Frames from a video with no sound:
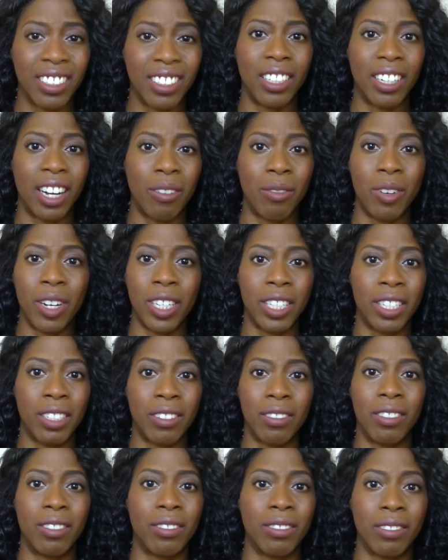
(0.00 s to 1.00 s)
I wasn't
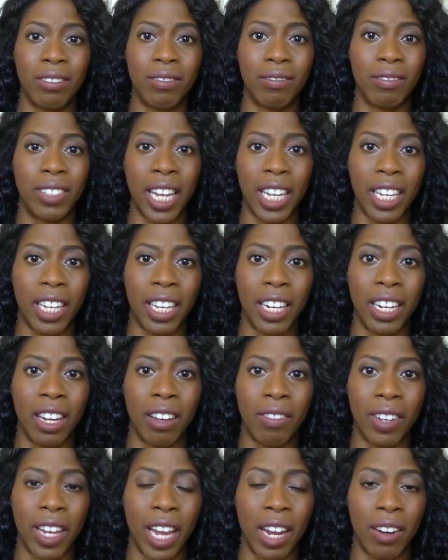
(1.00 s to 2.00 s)
taking
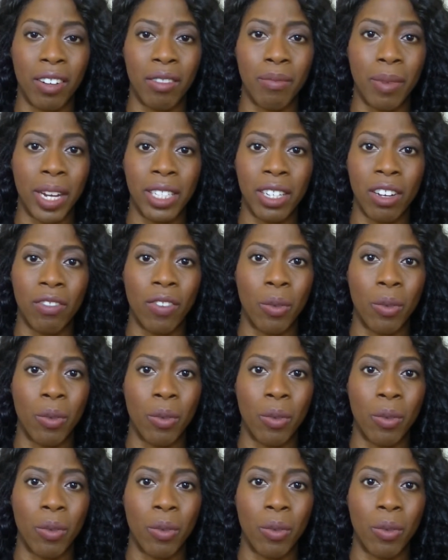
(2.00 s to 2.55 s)
enough care of myself.